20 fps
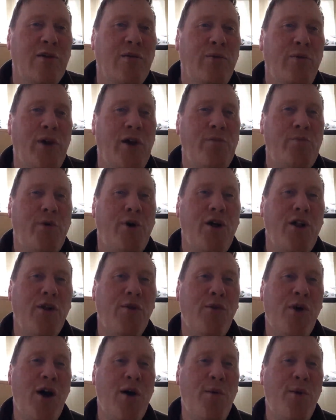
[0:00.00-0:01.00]
Pitbull and
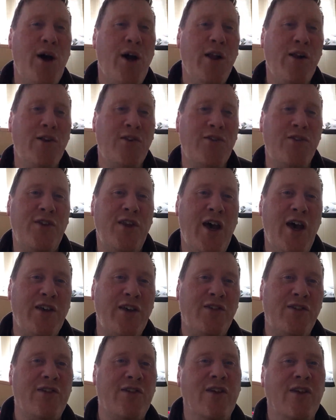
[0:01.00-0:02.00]
Rottweilers.
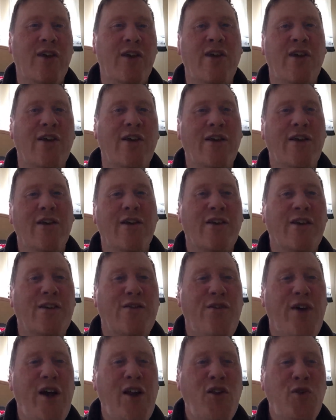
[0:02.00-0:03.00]
Nice.
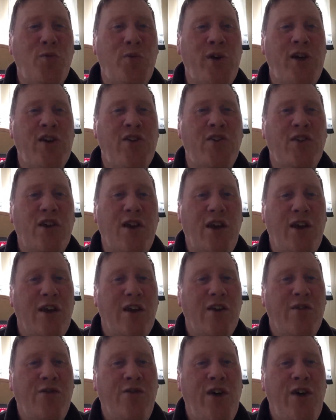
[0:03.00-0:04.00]
Venice Beach
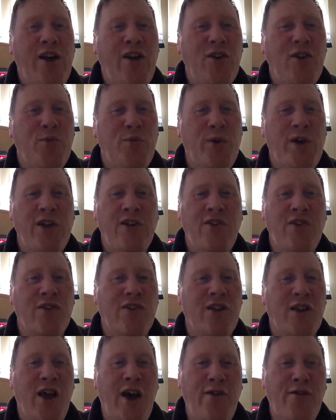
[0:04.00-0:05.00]

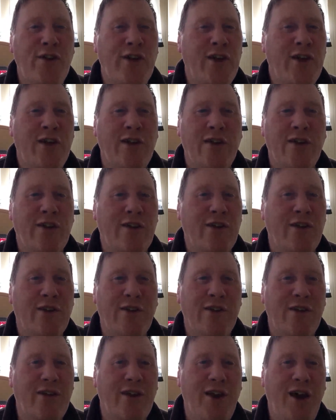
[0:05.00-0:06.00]
is lovely.
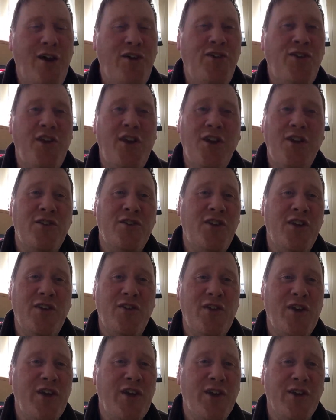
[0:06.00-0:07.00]
I see it on
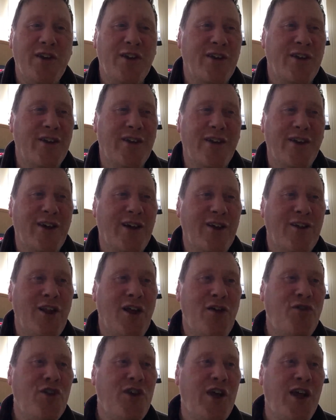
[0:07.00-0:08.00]
TV. I'd
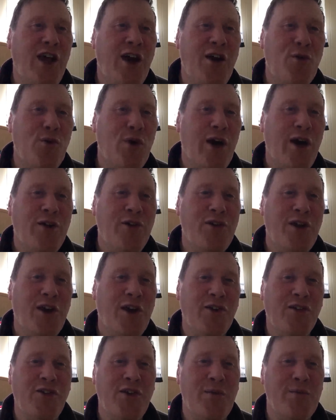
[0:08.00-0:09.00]
love to get out
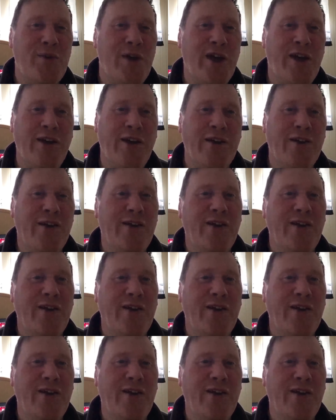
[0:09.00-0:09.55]
there someday.